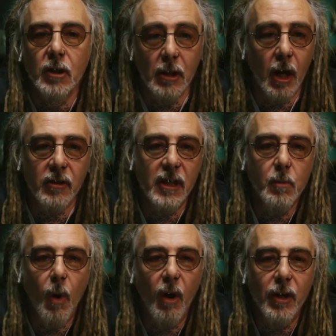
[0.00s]
So not the
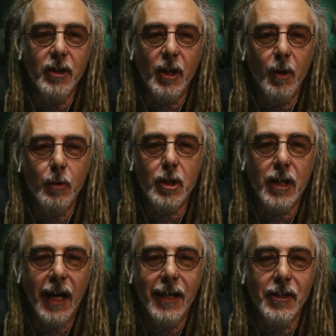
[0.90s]
wise old
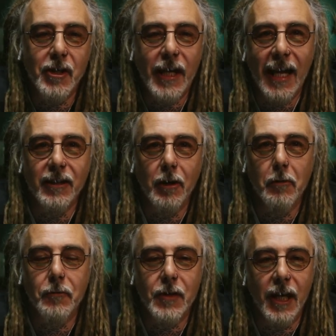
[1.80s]
sage
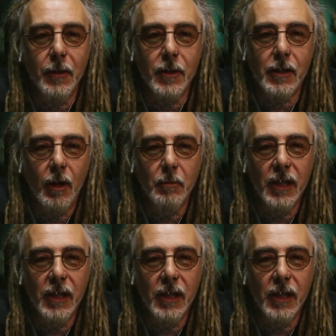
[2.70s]
Gandalf tattooist like